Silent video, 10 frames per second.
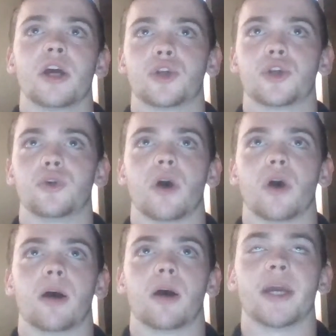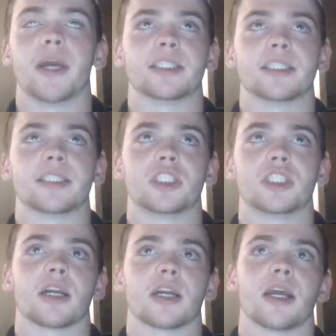to make decisions
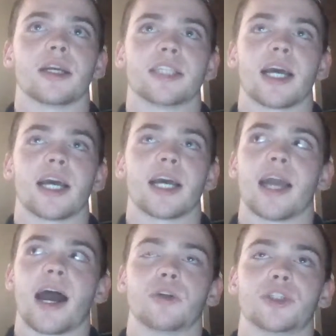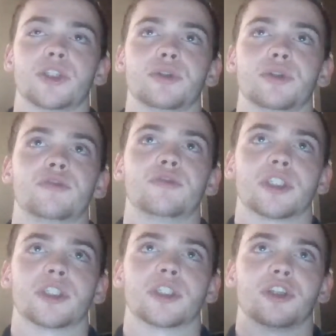on exactly how to
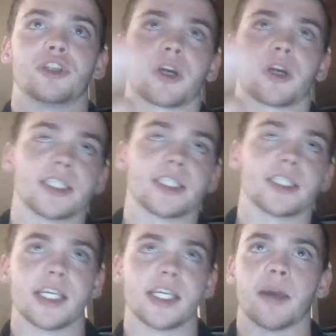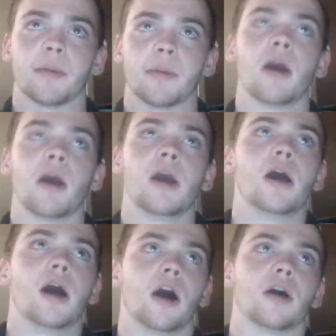focus your marketing scheme,
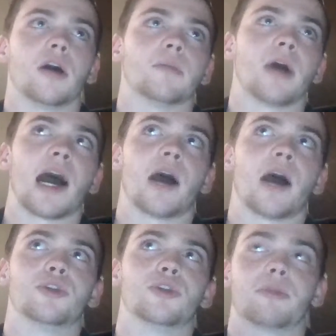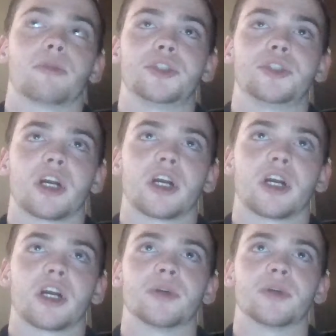how to approach your
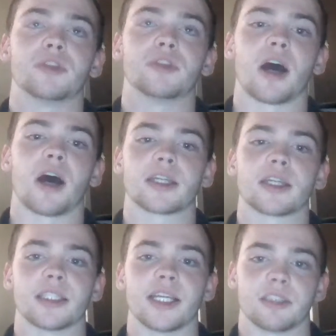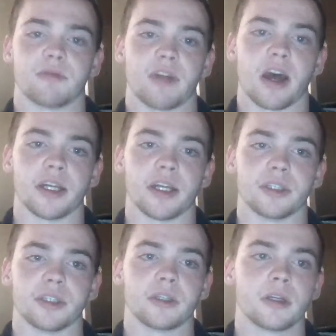customer with new products, and things of that nature.